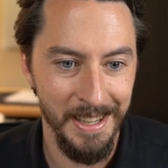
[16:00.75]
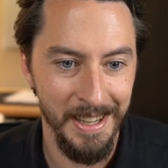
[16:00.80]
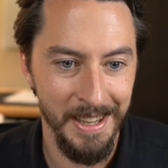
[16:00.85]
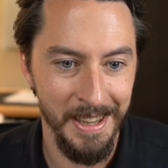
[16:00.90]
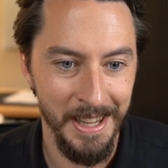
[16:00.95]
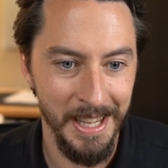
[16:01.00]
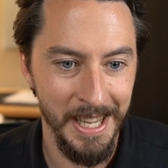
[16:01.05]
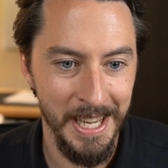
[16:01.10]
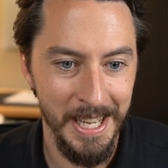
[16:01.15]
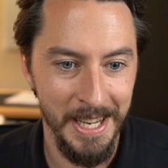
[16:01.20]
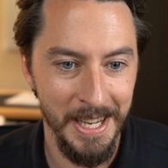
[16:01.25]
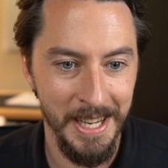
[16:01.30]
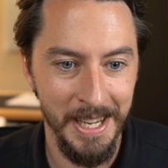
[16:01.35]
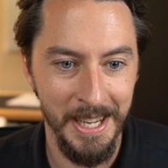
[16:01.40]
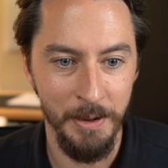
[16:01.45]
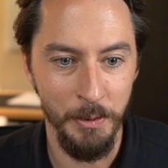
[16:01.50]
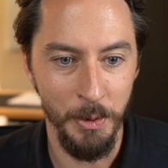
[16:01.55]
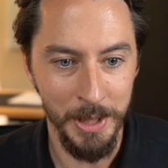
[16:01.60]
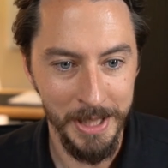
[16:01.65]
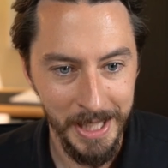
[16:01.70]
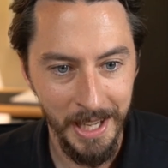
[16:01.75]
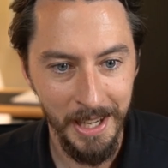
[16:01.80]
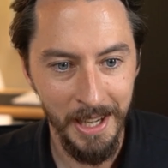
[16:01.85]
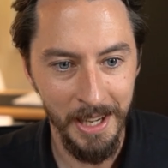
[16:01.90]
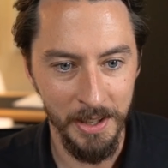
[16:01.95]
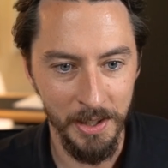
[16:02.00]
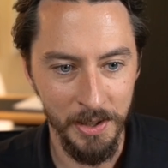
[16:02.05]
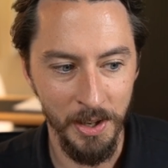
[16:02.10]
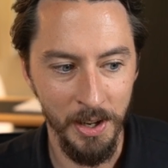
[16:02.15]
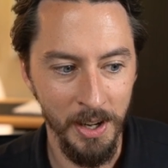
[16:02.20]
Then once I got
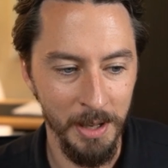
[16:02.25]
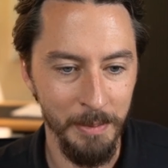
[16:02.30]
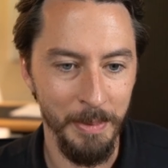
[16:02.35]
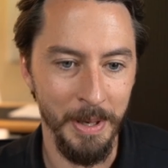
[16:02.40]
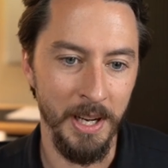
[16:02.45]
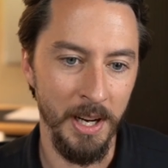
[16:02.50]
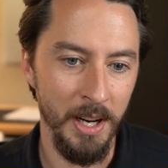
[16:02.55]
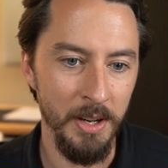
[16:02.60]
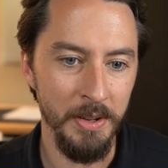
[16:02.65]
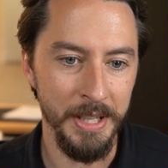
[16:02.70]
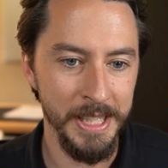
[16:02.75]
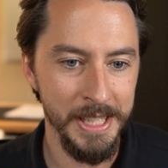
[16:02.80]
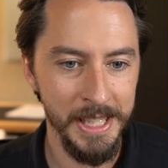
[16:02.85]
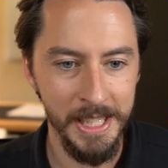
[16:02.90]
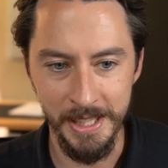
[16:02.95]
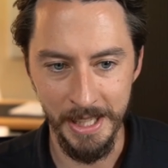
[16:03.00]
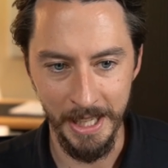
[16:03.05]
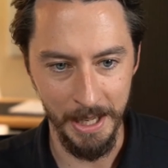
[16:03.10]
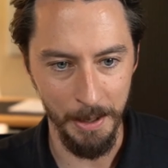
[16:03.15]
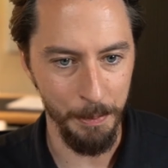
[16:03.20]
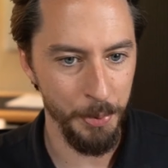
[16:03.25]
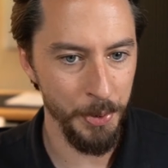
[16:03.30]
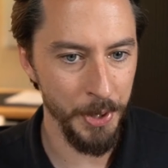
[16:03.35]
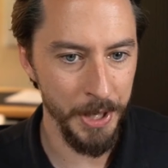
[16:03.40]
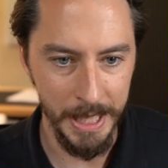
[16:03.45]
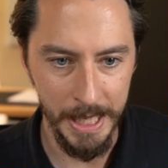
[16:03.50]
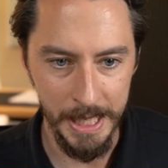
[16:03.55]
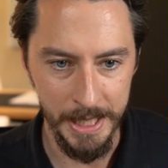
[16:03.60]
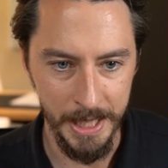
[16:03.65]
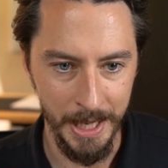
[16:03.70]
on the call, I'm like, oh, this is like a
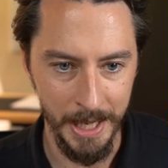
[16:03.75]
pretty easy